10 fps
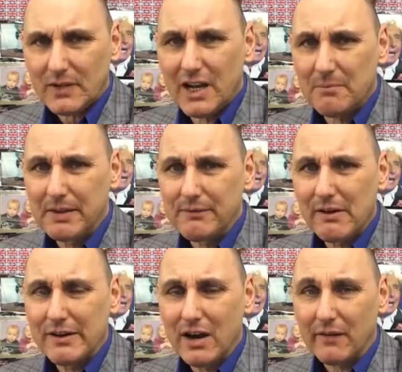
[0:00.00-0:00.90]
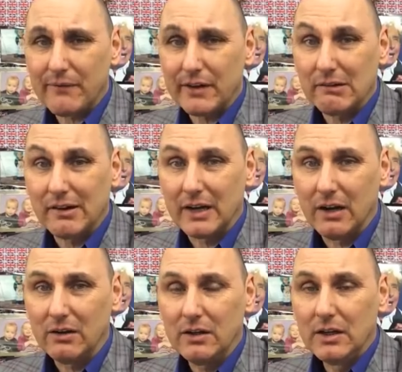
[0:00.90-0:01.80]
It'd be very hard for you, I
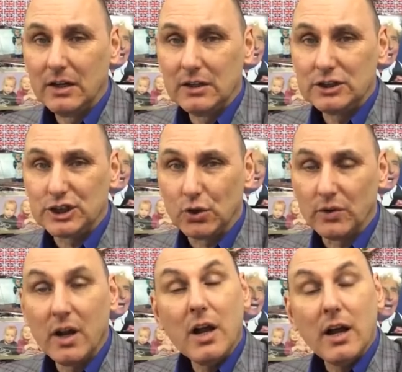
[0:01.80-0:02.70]
know, Sean.